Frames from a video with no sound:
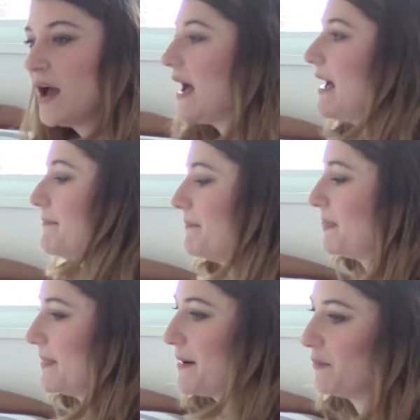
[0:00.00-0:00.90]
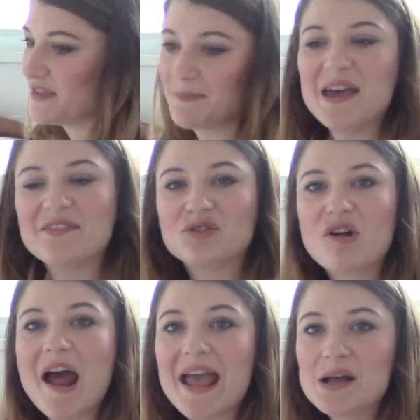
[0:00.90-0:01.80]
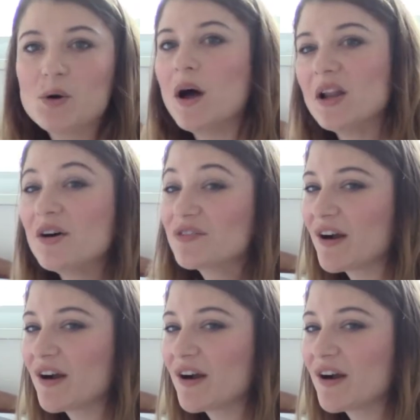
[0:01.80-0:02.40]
um, with a bit of grey, quite a lot of